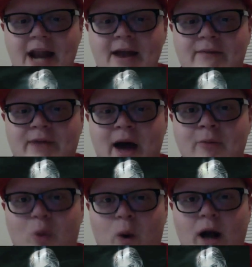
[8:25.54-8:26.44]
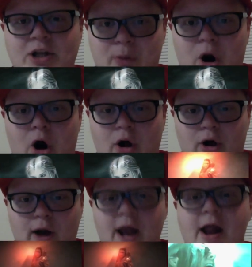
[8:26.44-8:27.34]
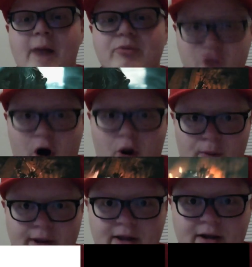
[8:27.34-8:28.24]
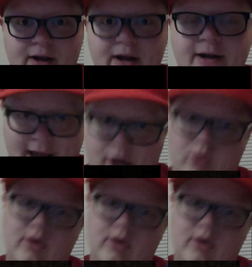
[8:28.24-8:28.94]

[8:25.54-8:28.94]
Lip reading: have time to watch them all, alright? I'm sorry. Now,